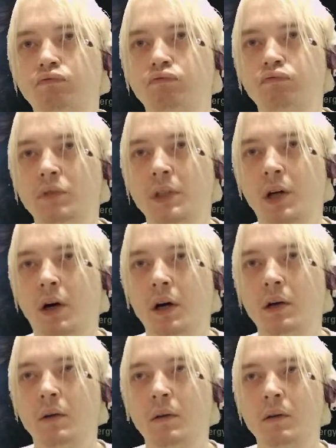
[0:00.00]

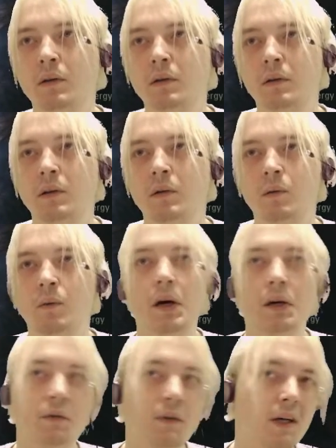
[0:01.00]
Toggle
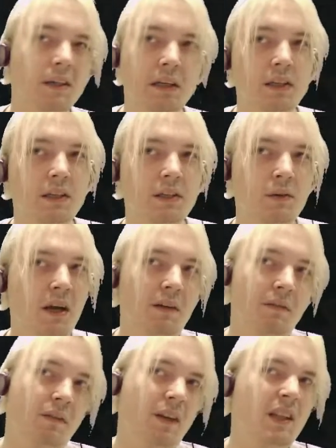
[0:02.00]
walk run. Do I
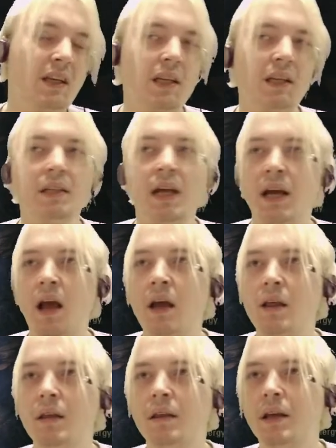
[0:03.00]
really need it? I
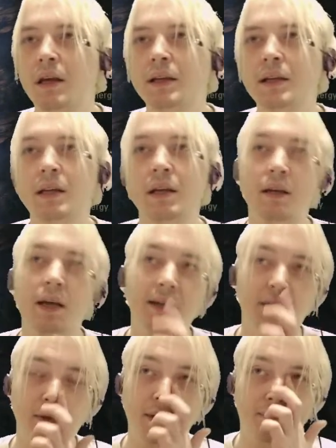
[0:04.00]
don't think I need it
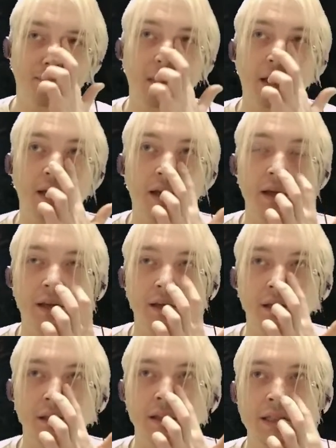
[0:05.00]
actually
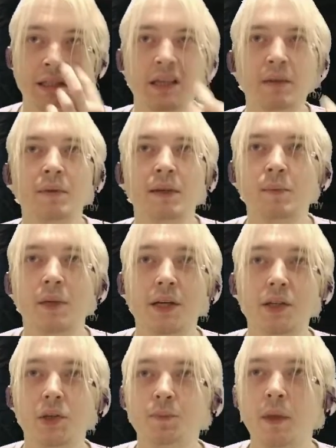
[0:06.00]
in this game that
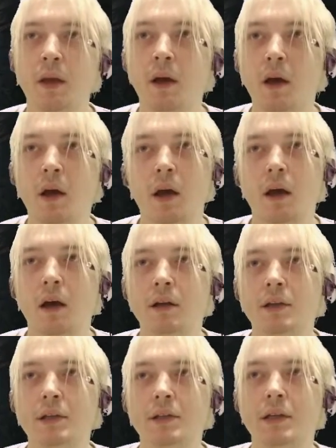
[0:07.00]
much.
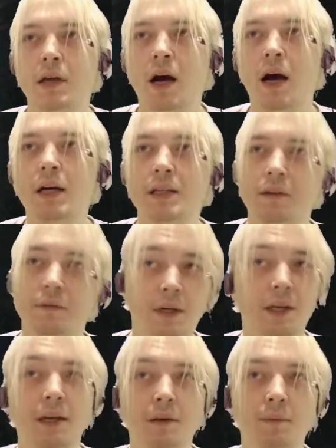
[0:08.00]
Just auto
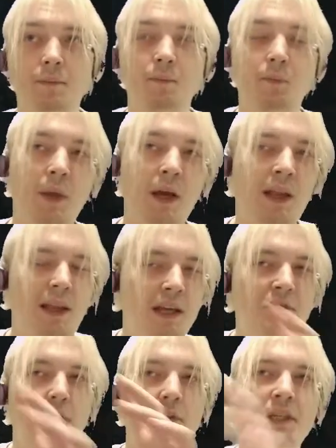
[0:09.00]
running. Unless
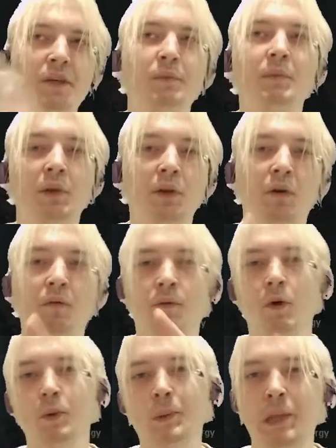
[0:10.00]
for some, you know,
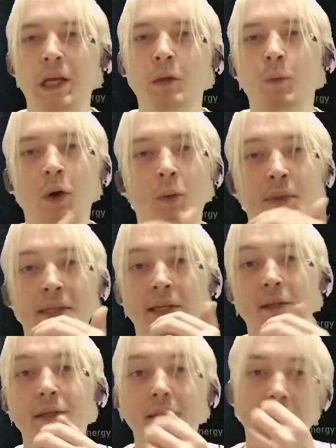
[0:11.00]
role-playing
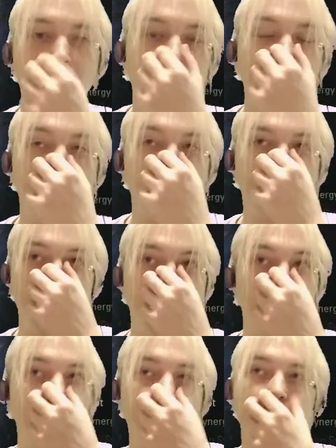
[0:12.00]
purposes. If you do not
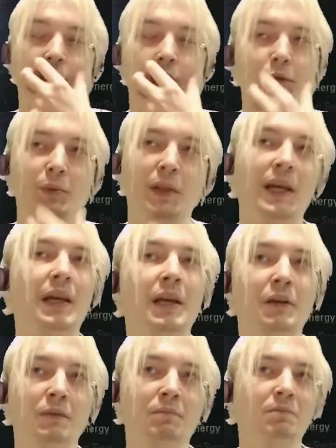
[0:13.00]
intend to
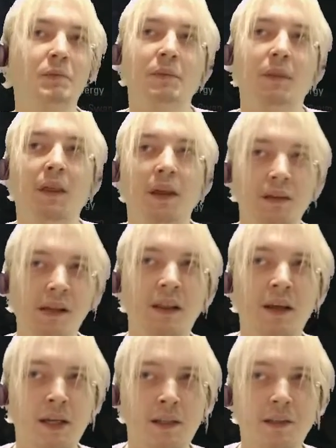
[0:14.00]
role-play, things like
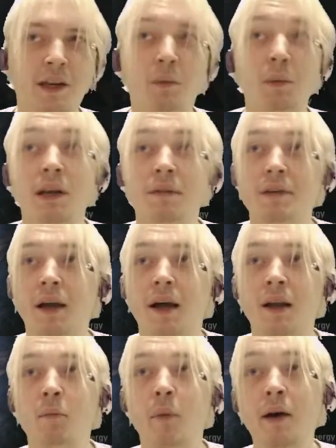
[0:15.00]
that, it can be left
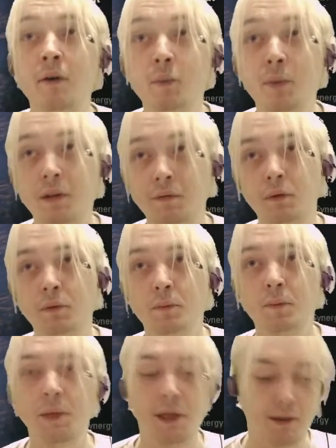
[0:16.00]
unbound. But if you,
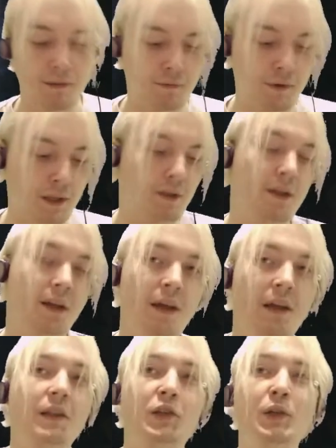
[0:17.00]
like, feel
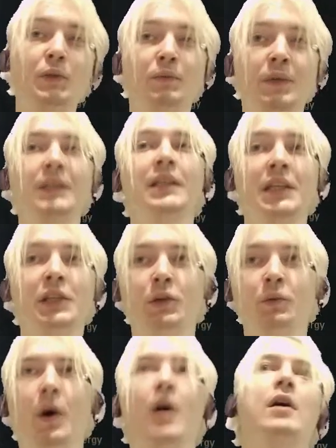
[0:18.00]
that you really need to
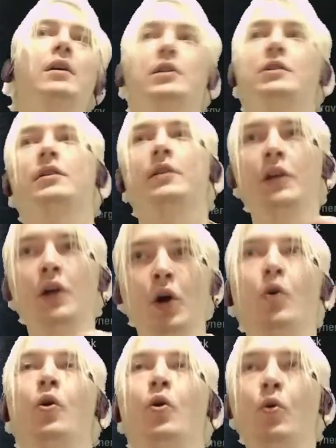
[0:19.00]
walk
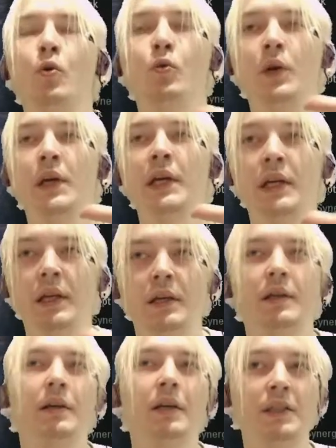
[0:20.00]
slowly,
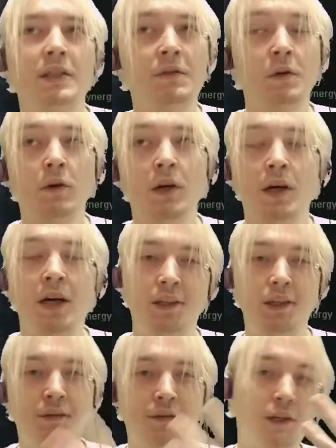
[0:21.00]
as if you were under
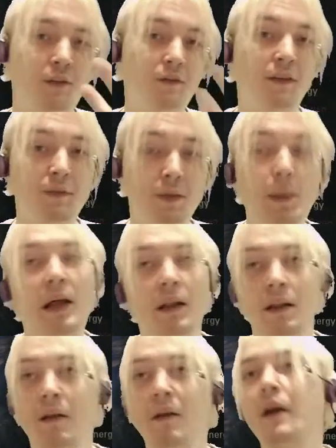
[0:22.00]
effect of some spell,
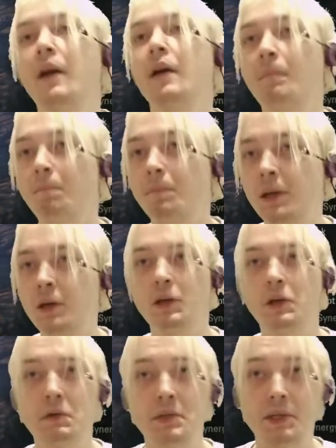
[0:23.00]
you could use it.